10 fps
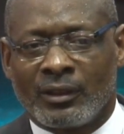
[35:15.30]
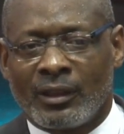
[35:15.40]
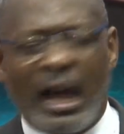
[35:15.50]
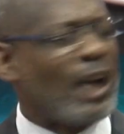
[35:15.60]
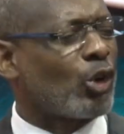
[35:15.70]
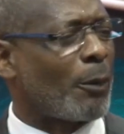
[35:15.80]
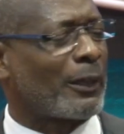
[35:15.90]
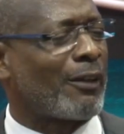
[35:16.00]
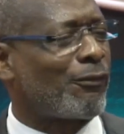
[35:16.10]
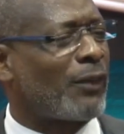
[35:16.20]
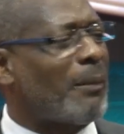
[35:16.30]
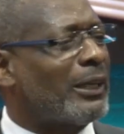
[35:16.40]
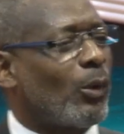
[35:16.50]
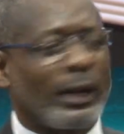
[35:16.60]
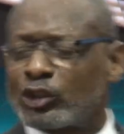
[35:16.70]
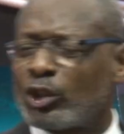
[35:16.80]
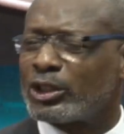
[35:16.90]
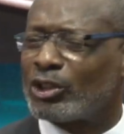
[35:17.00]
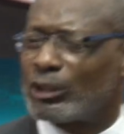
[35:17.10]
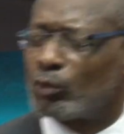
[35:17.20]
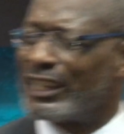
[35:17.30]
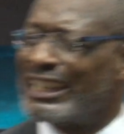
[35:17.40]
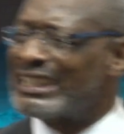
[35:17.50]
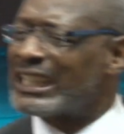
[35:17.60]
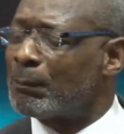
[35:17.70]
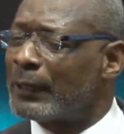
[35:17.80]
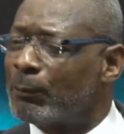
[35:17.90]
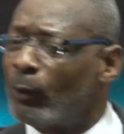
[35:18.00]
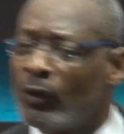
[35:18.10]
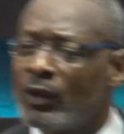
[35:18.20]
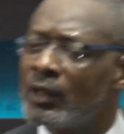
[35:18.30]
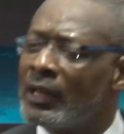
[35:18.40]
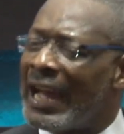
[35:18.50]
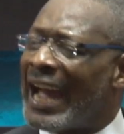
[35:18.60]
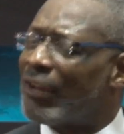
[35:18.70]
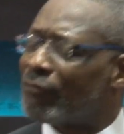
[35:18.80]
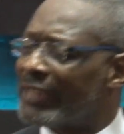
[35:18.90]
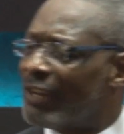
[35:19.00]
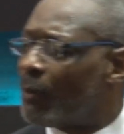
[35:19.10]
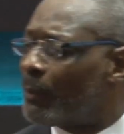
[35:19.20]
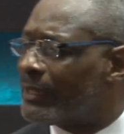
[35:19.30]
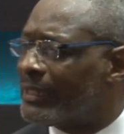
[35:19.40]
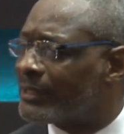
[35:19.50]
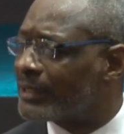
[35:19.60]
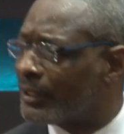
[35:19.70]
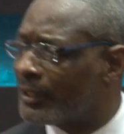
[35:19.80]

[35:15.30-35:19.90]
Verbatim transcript: I grew up in a family where sorcerers were eating people. I have never been eaten.